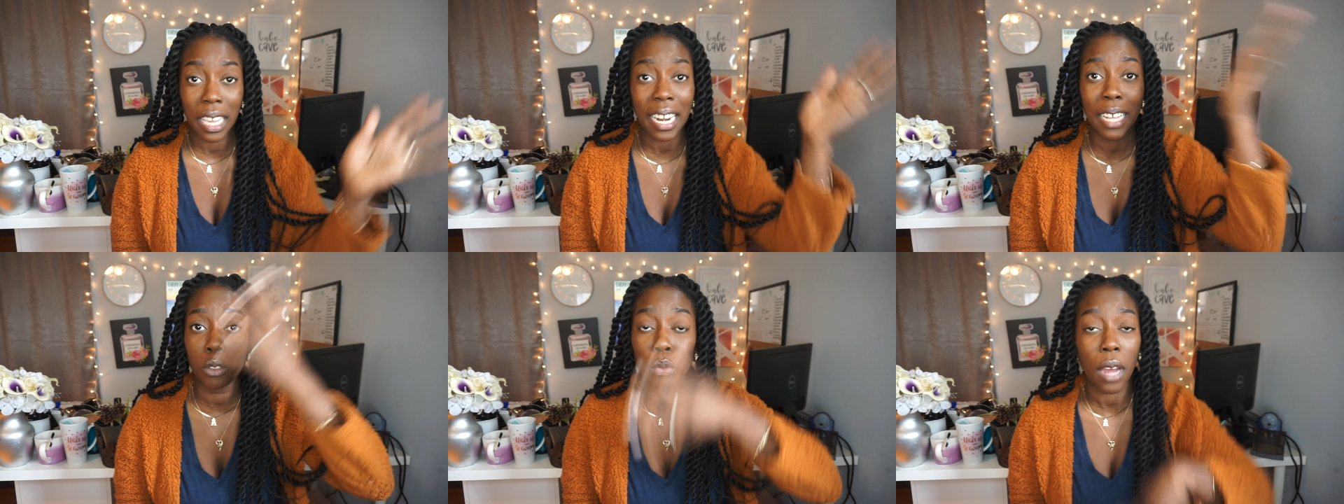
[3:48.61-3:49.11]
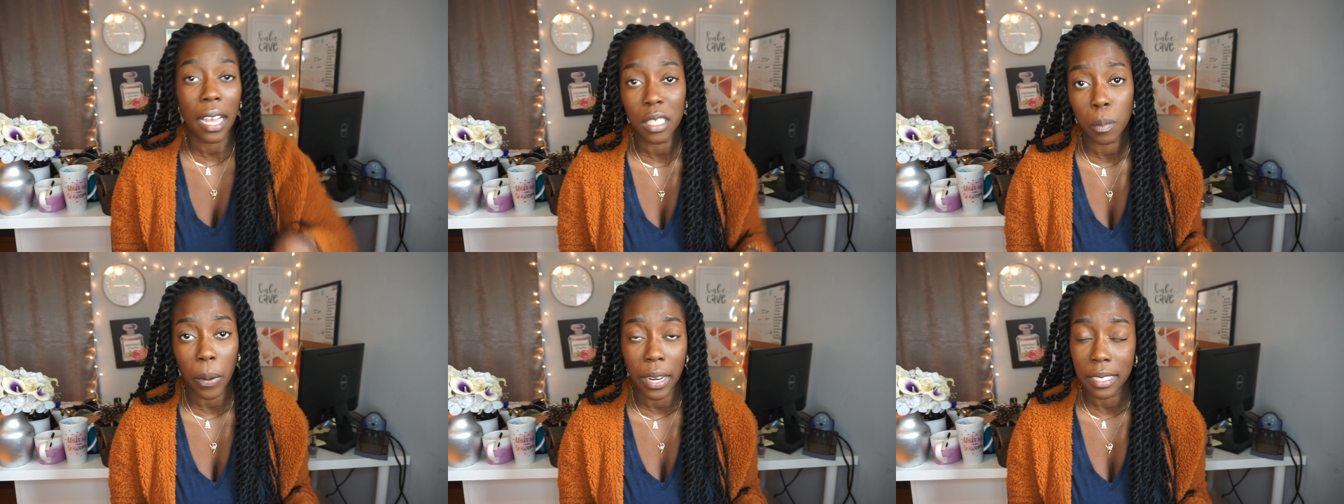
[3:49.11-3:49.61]
And I do not
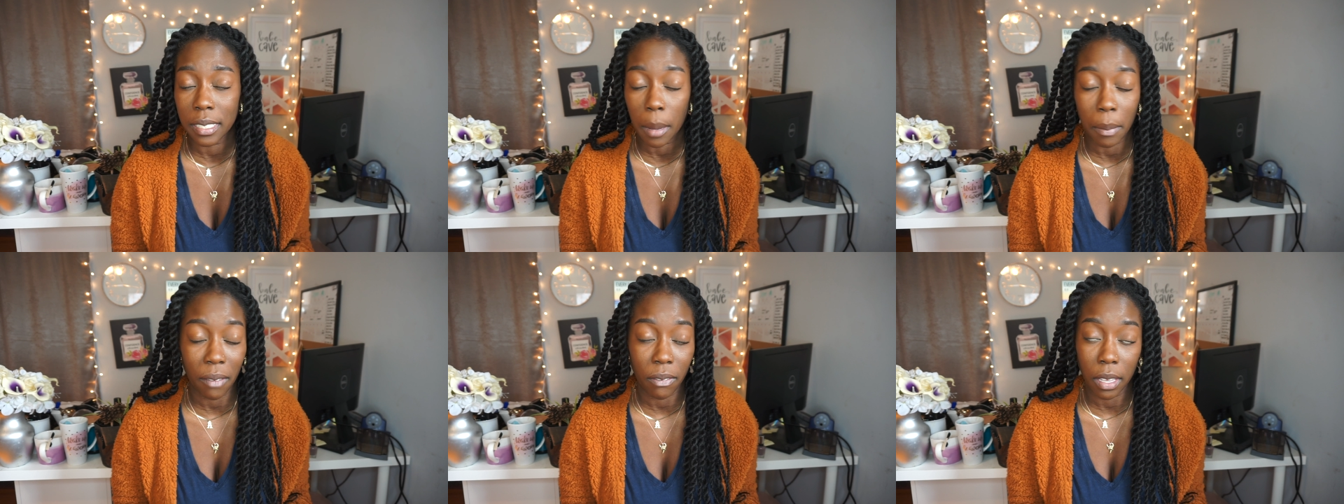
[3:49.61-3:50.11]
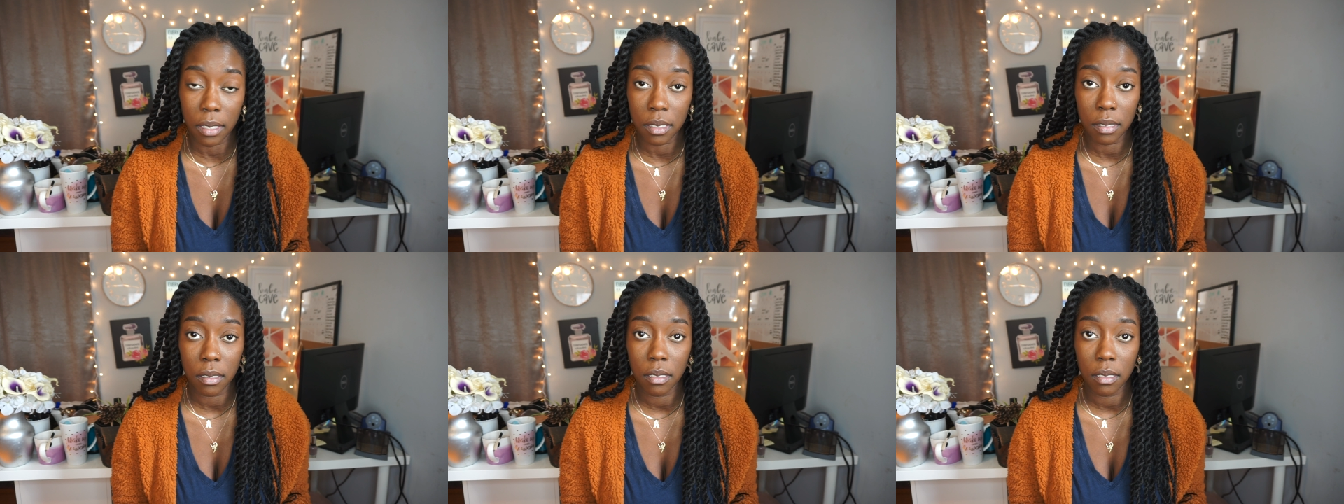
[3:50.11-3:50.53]
spray and set my face.